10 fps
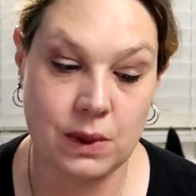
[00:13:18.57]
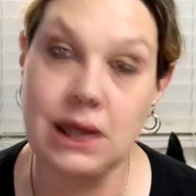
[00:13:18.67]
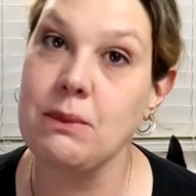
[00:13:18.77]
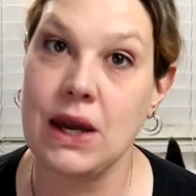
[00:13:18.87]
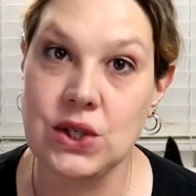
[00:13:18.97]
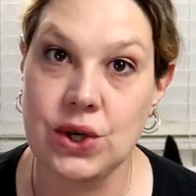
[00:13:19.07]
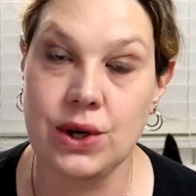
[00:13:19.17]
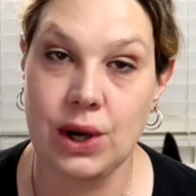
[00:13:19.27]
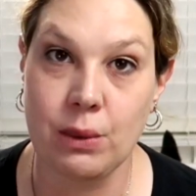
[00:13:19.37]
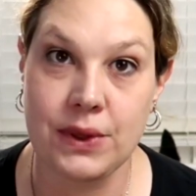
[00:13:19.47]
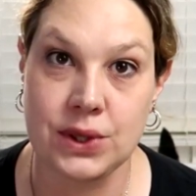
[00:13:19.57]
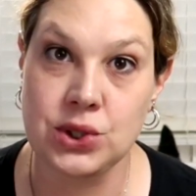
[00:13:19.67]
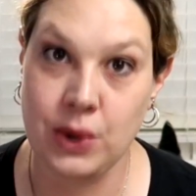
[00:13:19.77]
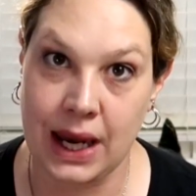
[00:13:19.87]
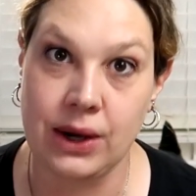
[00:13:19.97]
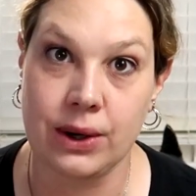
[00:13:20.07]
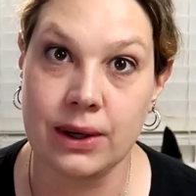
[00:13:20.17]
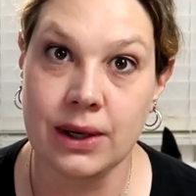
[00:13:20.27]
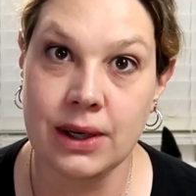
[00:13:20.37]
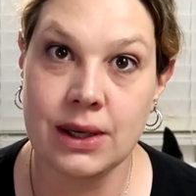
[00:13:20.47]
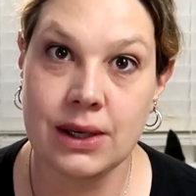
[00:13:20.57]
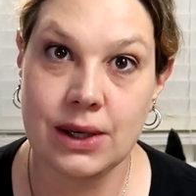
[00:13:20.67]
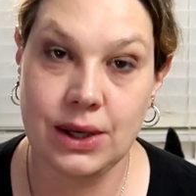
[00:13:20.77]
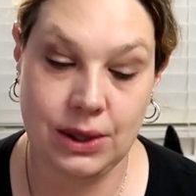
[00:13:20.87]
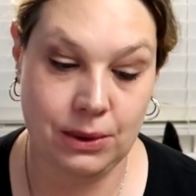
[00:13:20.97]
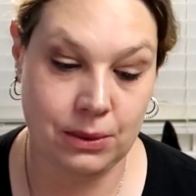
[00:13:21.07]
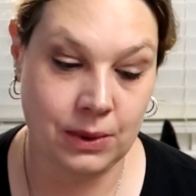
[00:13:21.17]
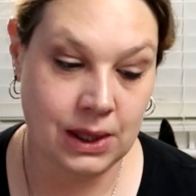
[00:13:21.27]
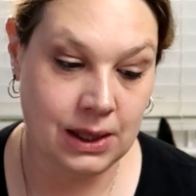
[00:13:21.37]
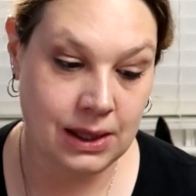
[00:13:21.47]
really make sure you're with a trainer who